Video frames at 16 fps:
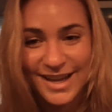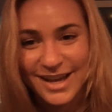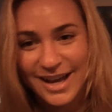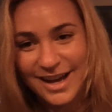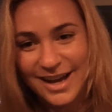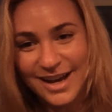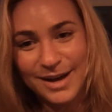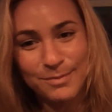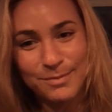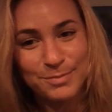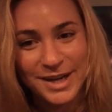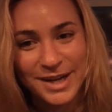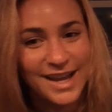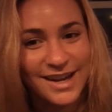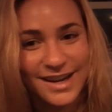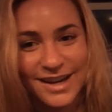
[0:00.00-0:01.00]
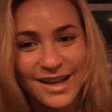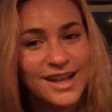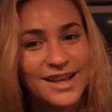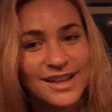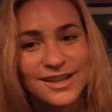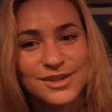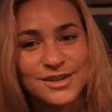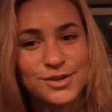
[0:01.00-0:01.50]
But again,
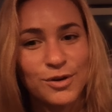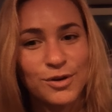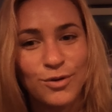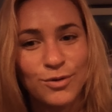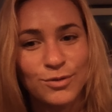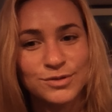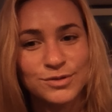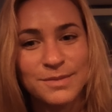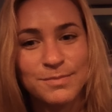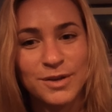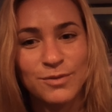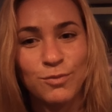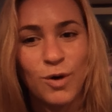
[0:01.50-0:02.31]
there's only been